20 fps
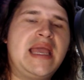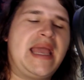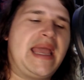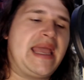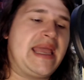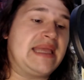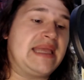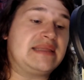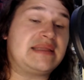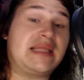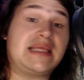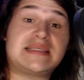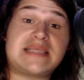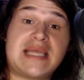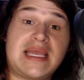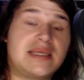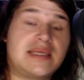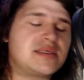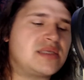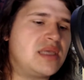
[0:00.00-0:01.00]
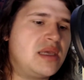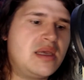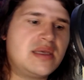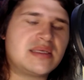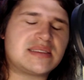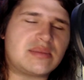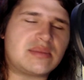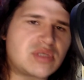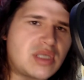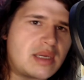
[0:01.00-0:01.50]
and that takes,
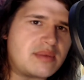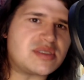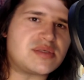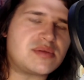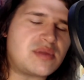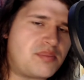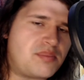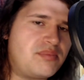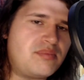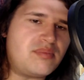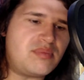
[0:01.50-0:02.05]
sometimes the